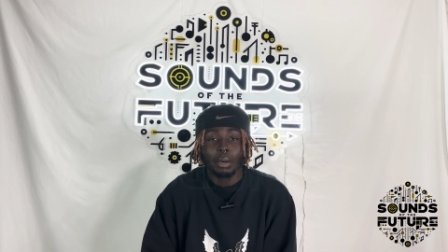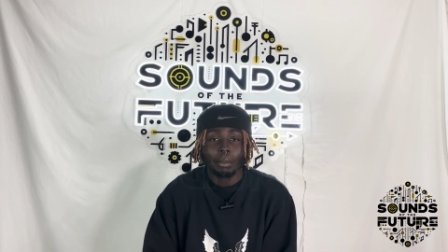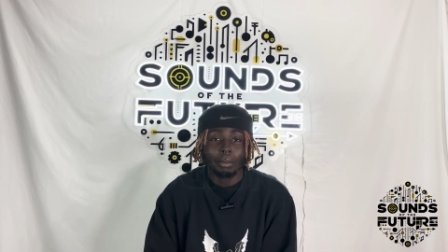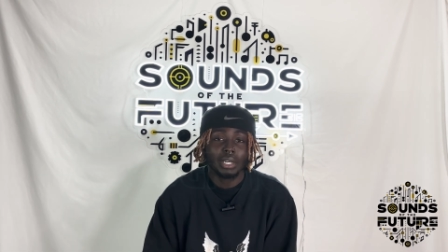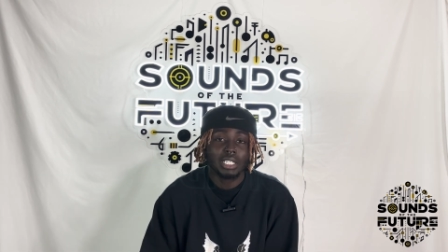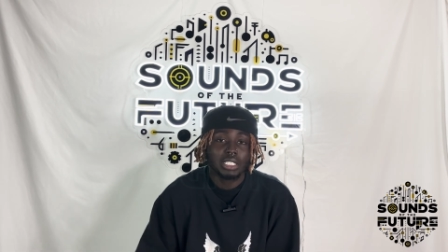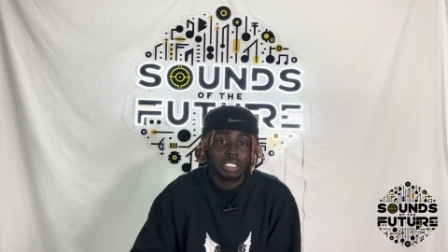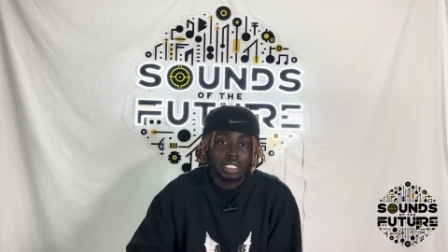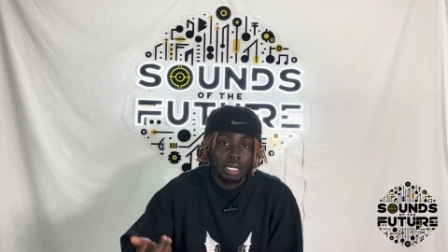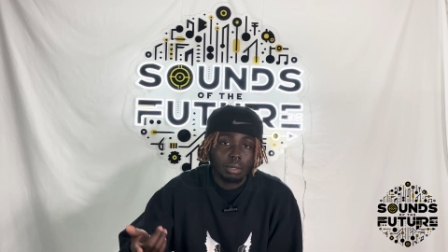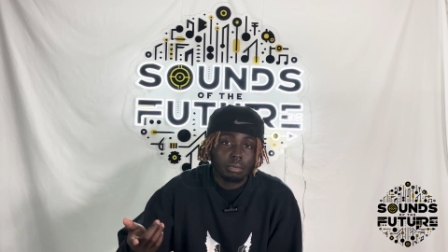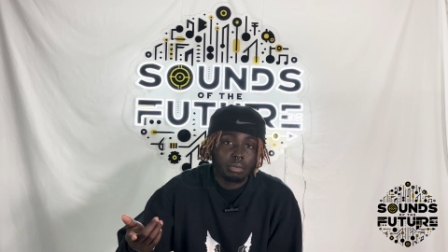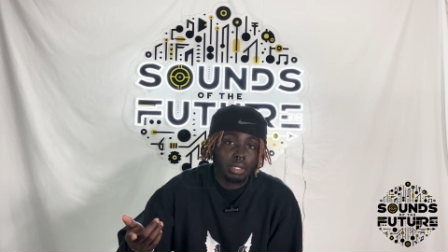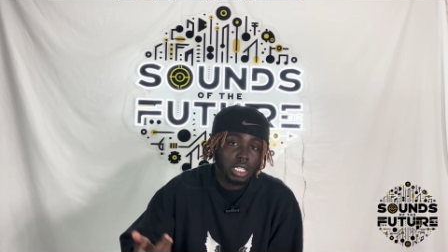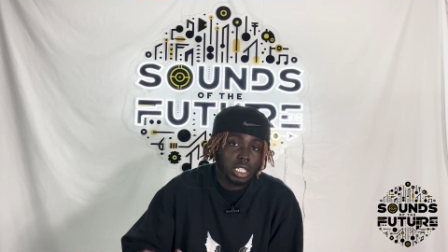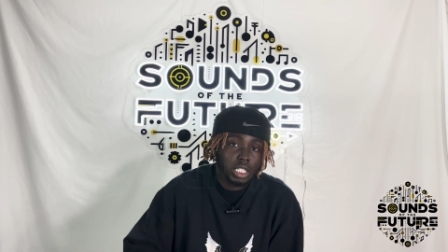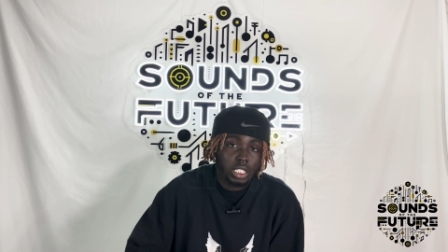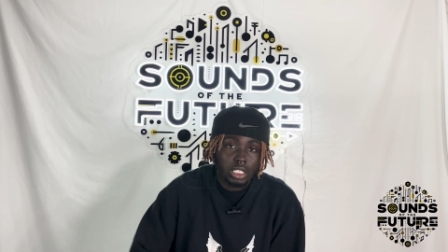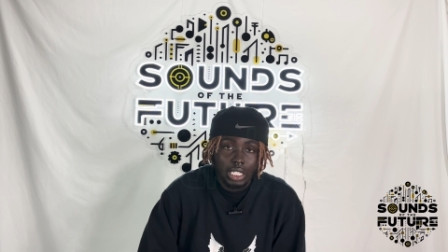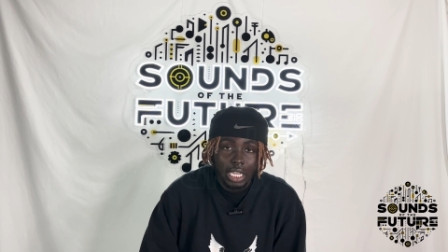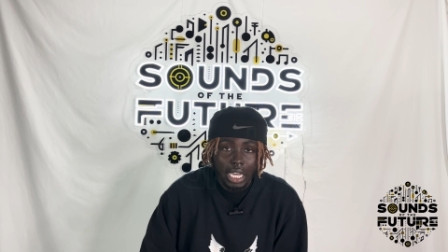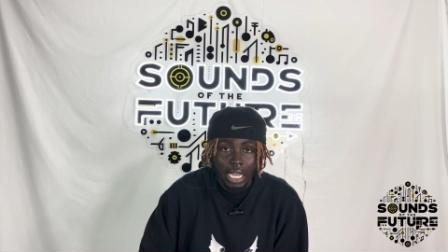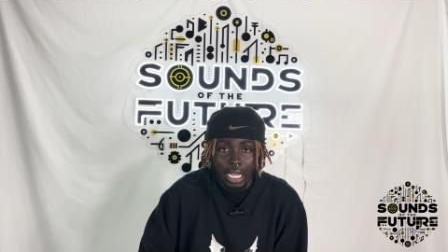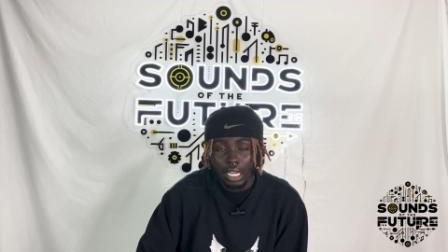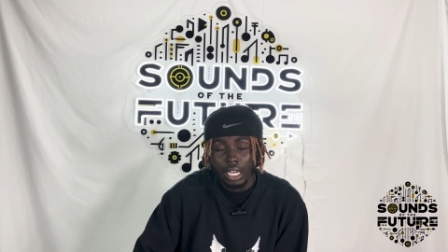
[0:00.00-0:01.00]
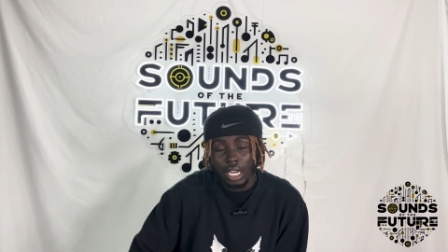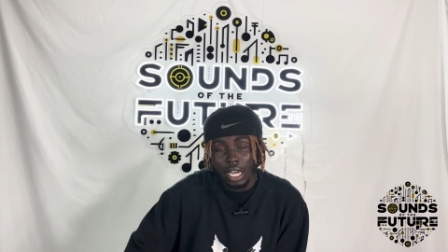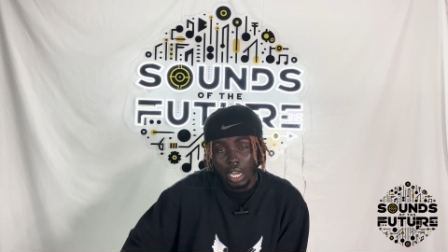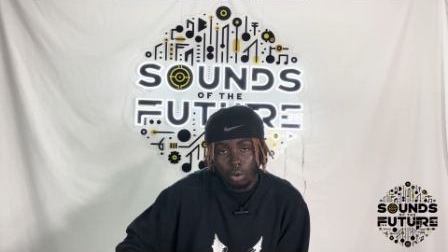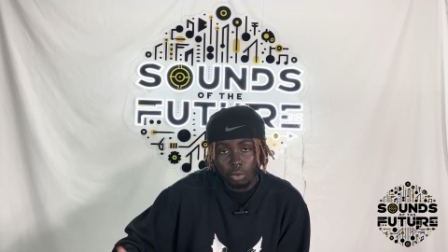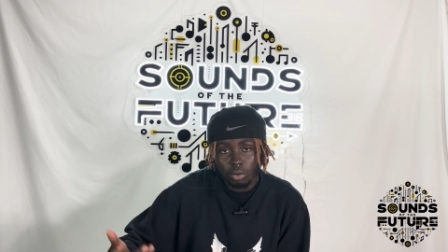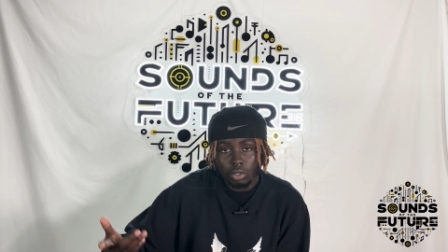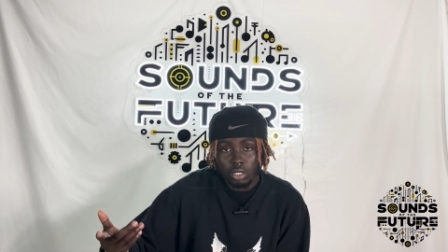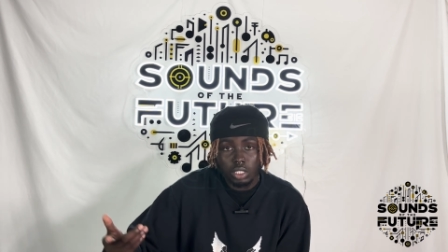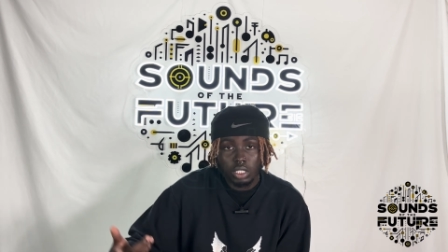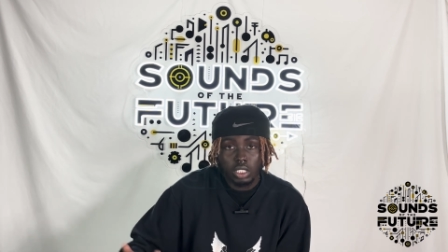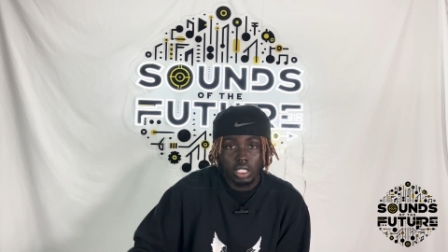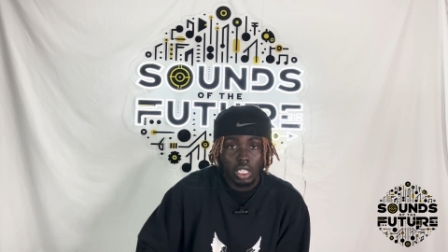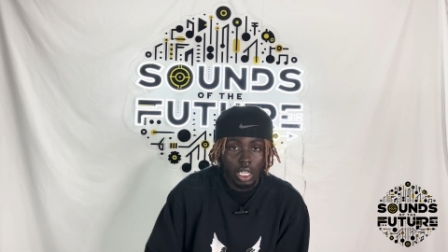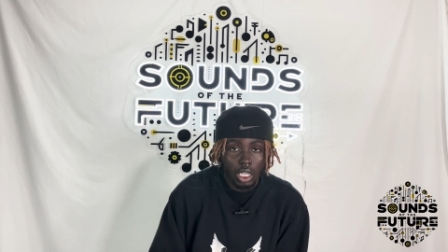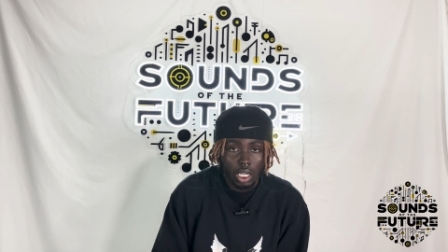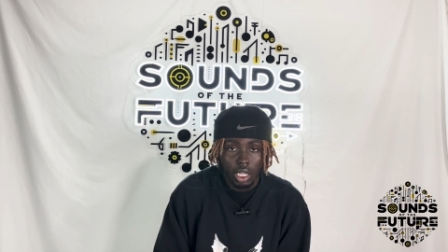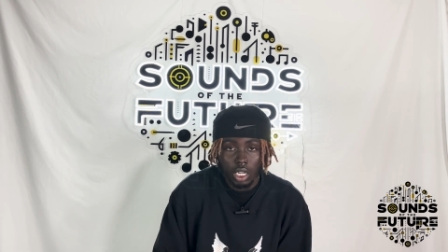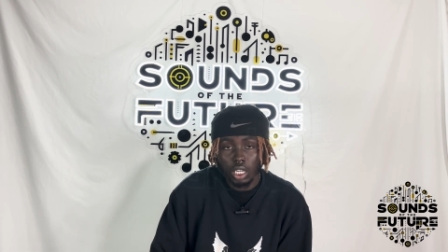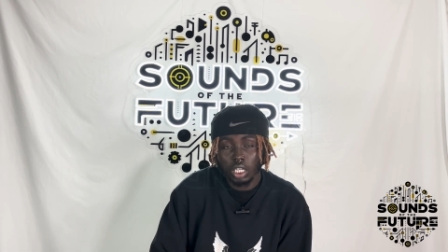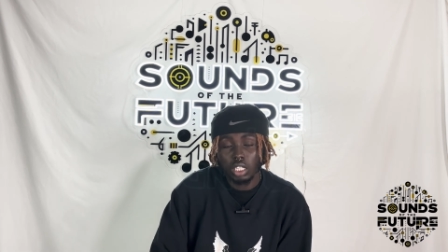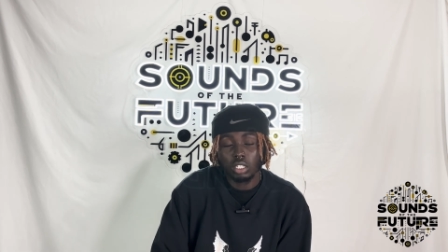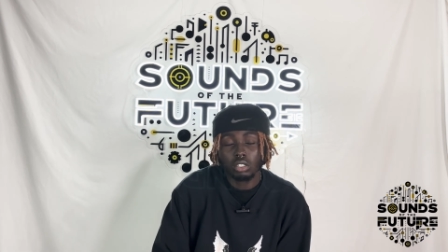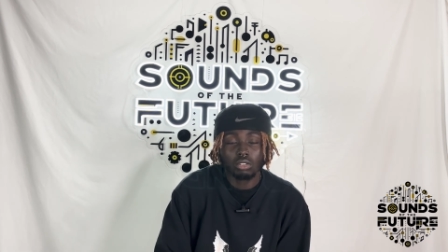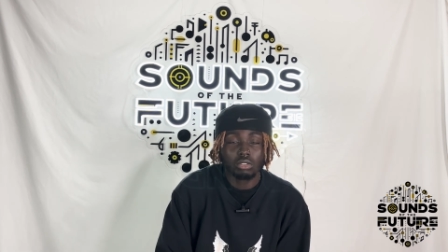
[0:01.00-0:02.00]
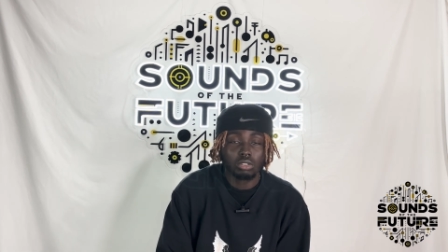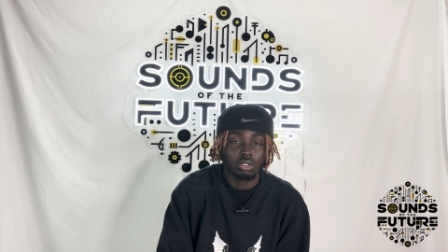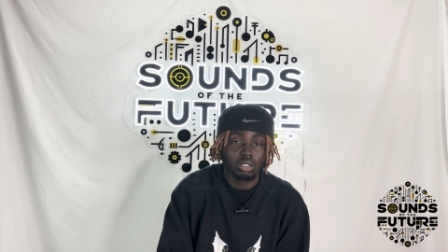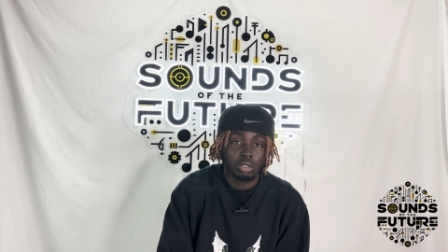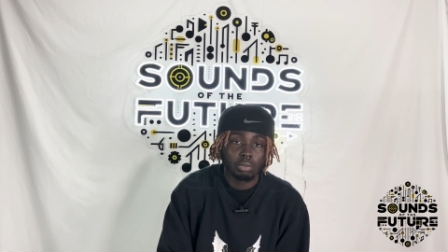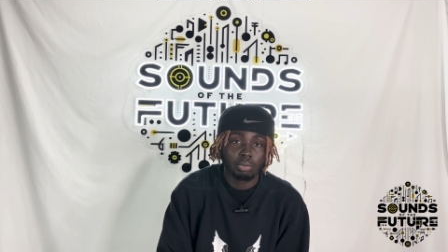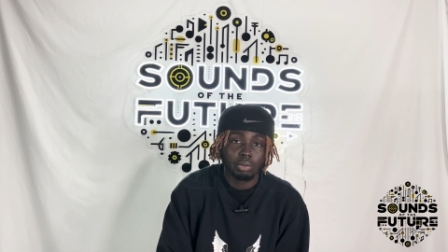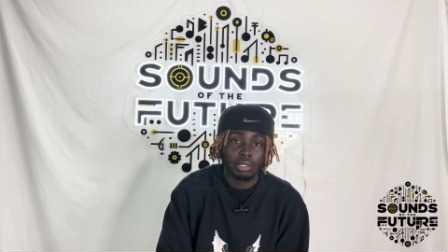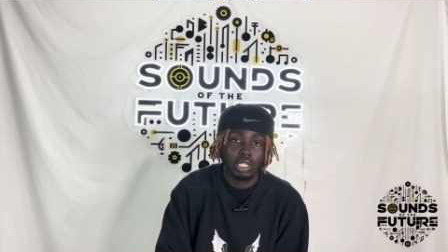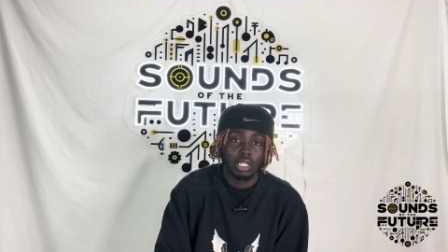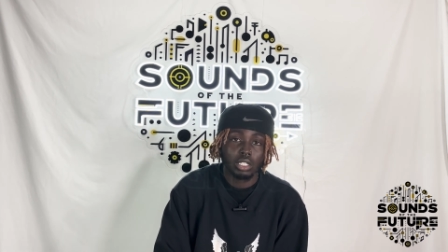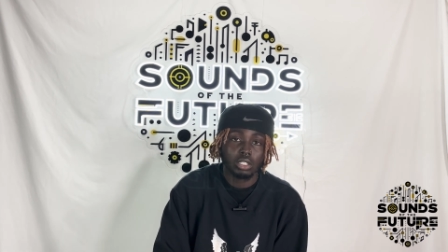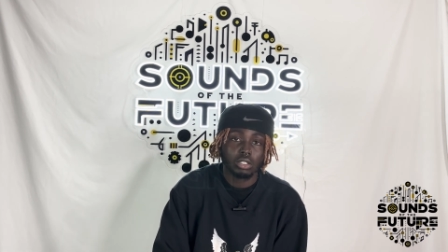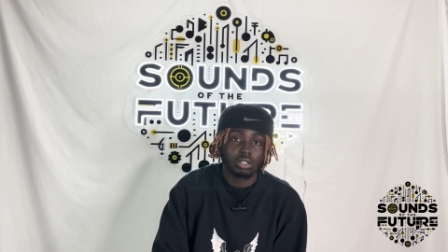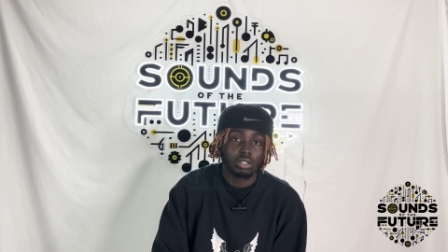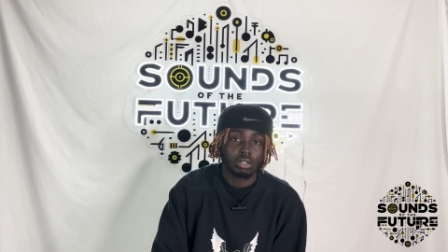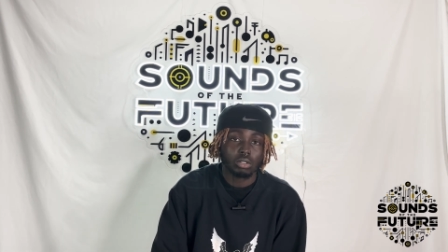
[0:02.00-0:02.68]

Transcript: but some niggas I, I would say are industry players.